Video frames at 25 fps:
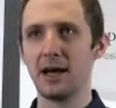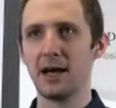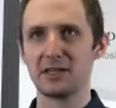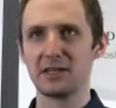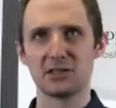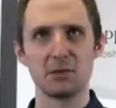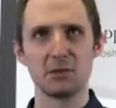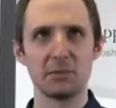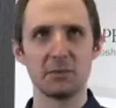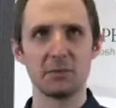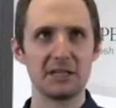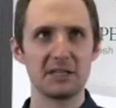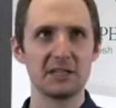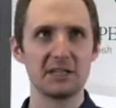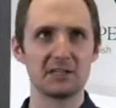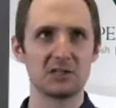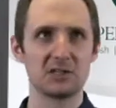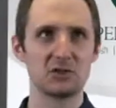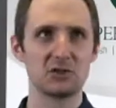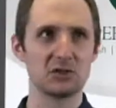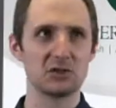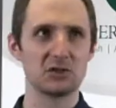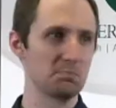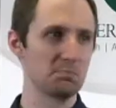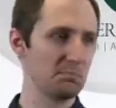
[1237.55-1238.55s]
somebody
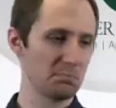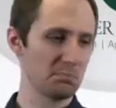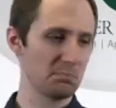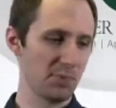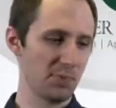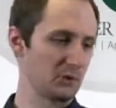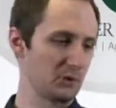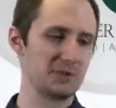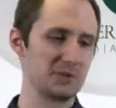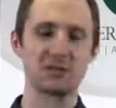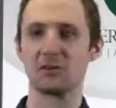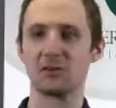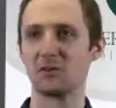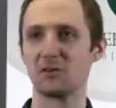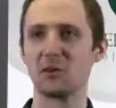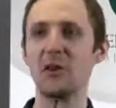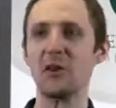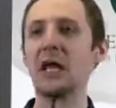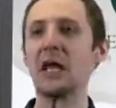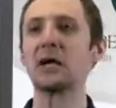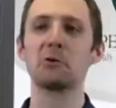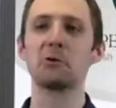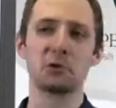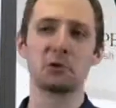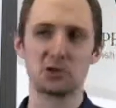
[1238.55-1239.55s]
doesn't just post the
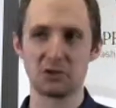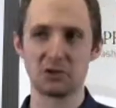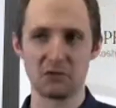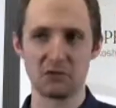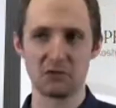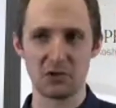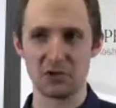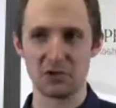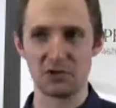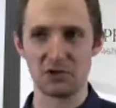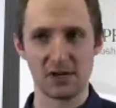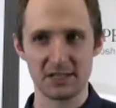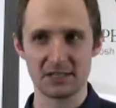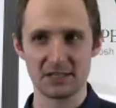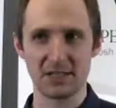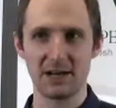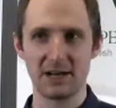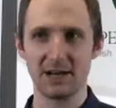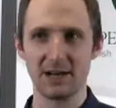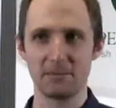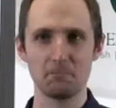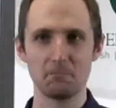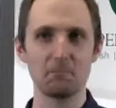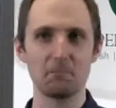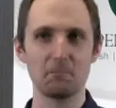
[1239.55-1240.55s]
language of the trust
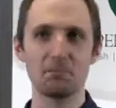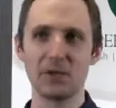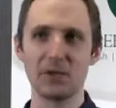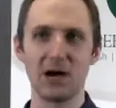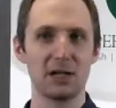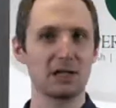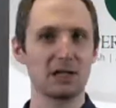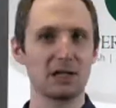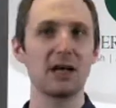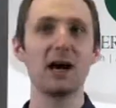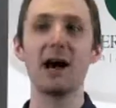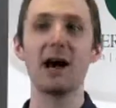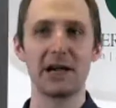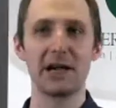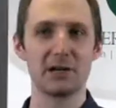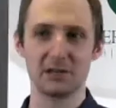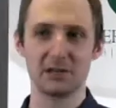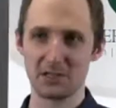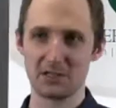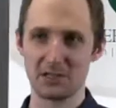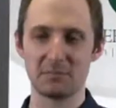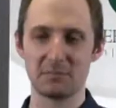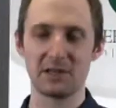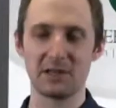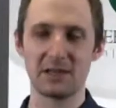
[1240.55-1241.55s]
online or
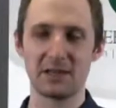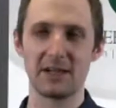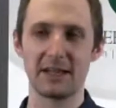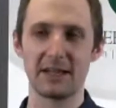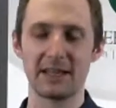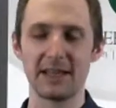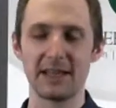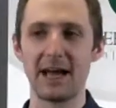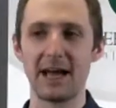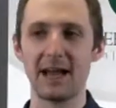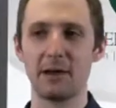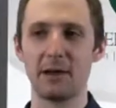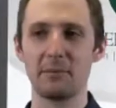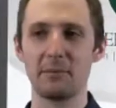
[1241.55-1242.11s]
something like that.